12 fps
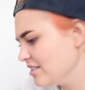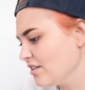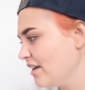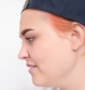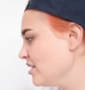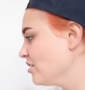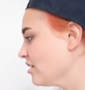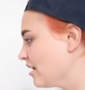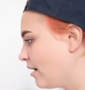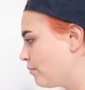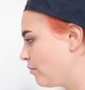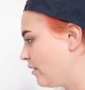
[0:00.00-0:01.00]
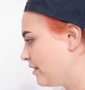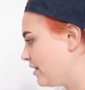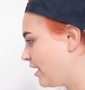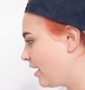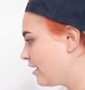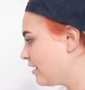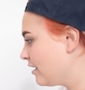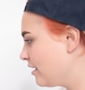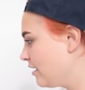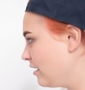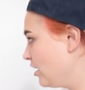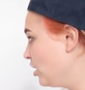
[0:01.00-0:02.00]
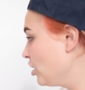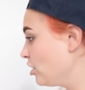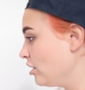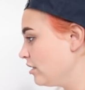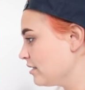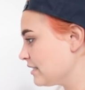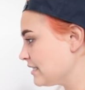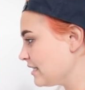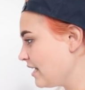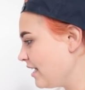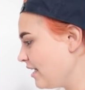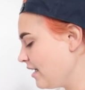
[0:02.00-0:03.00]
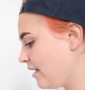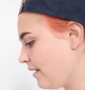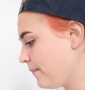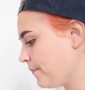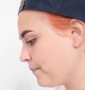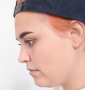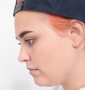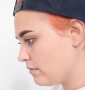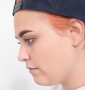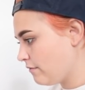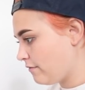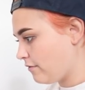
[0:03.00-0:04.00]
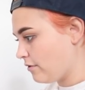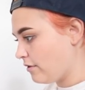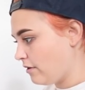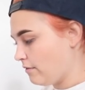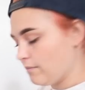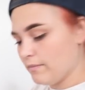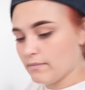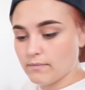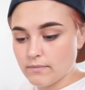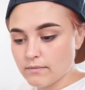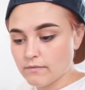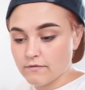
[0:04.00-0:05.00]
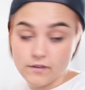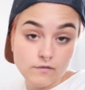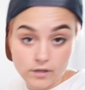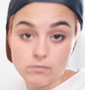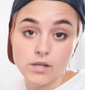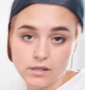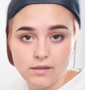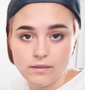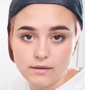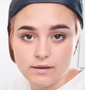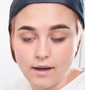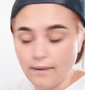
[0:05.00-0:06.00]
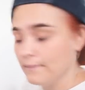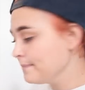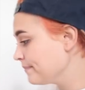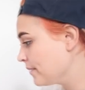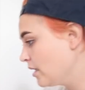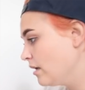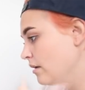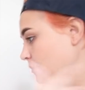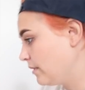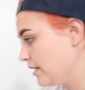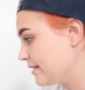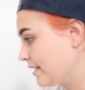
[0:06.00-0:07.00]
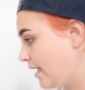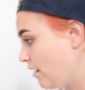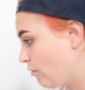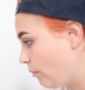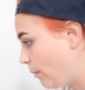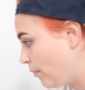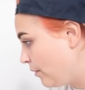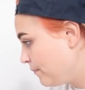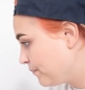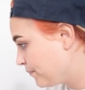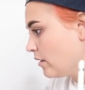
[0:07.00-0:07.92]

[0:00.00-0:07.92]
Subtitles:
So I have to look up what that looks like for the 50 millionth time because I can't remember.